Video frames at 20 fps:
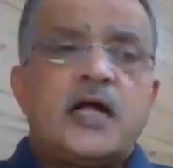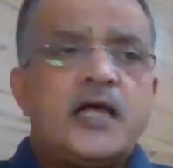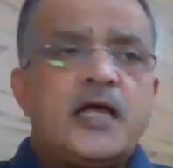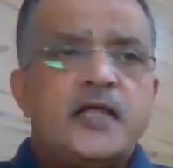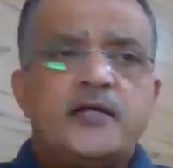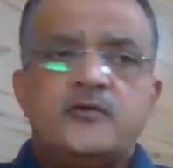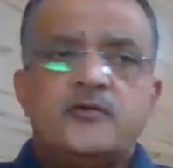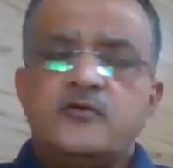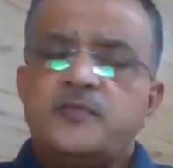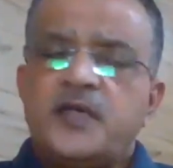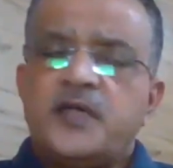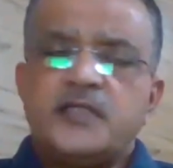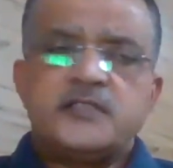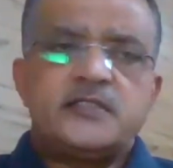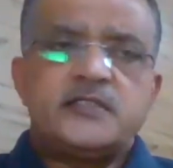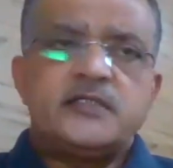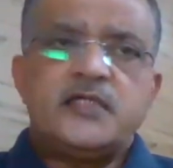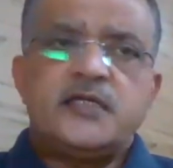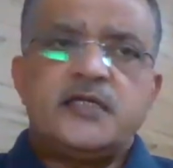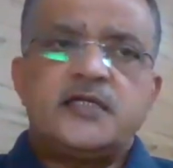I do
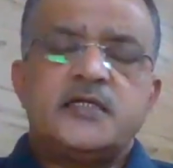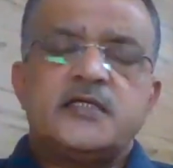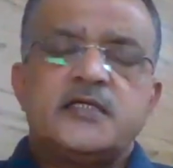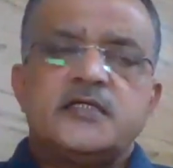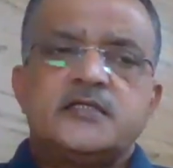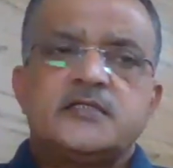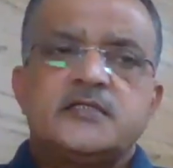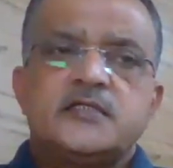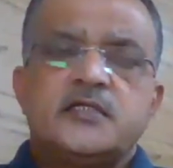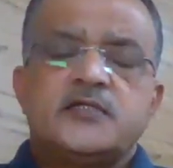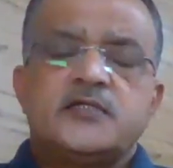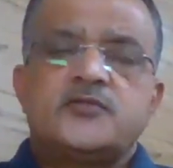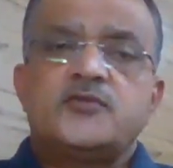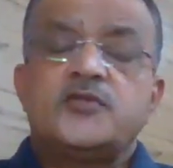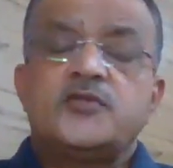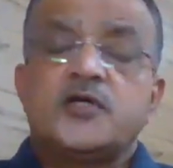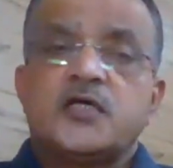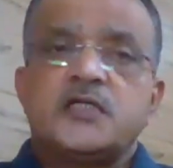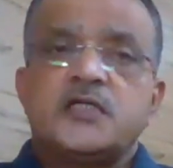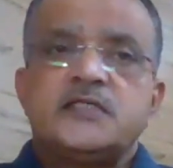mention that it is through
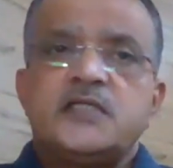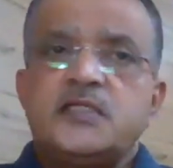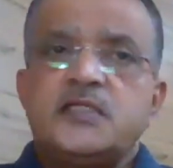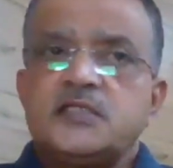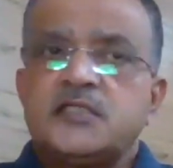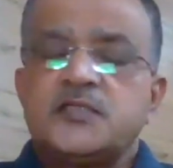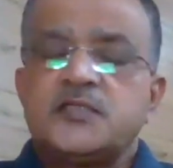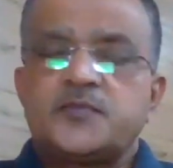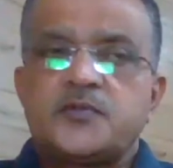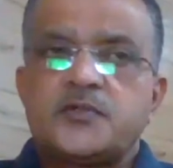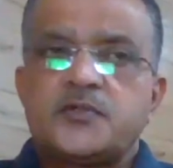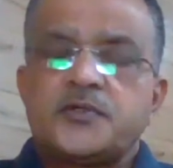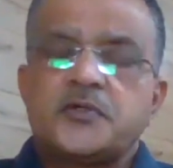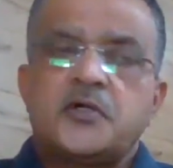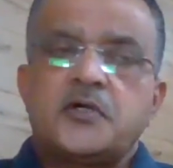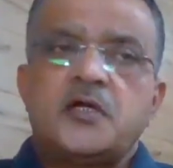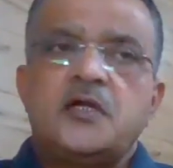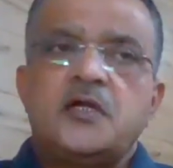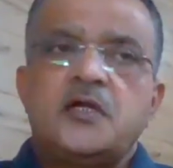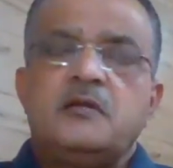the consensus
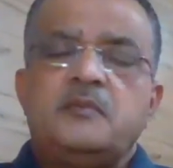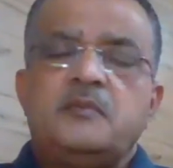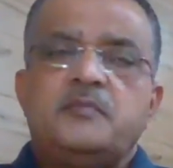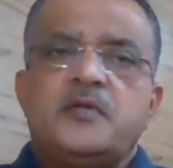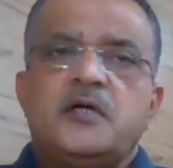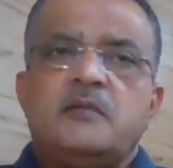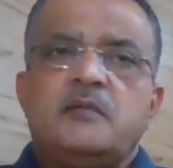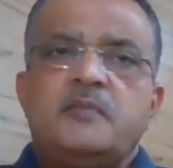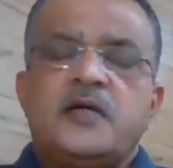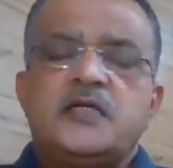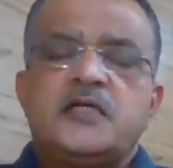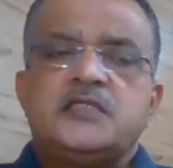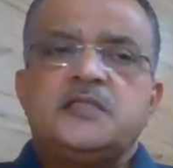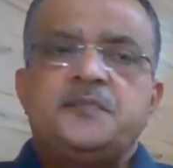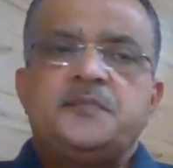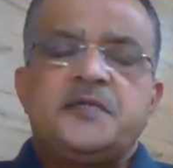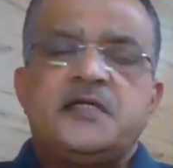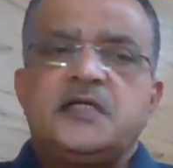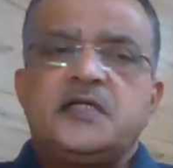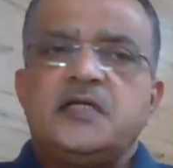protocol
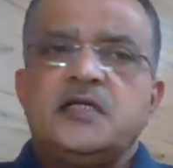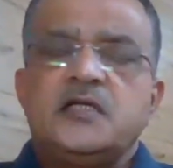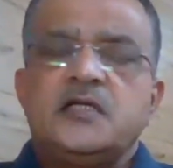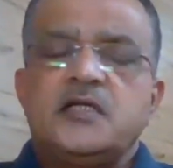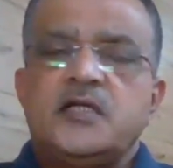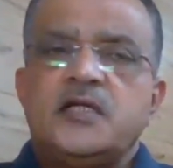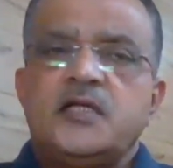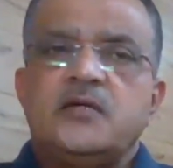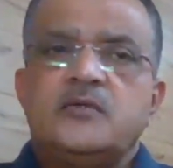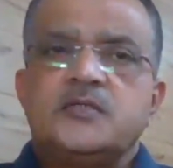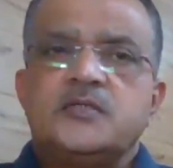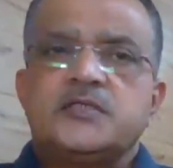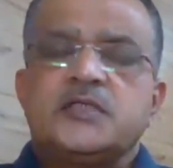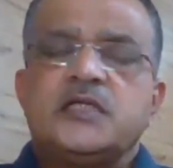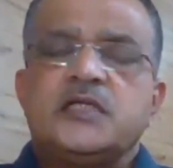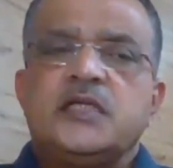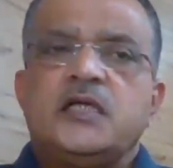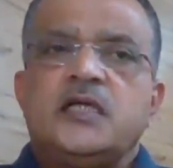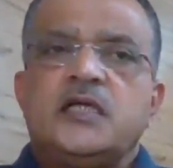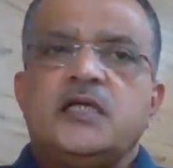participating nodes,
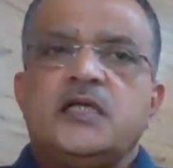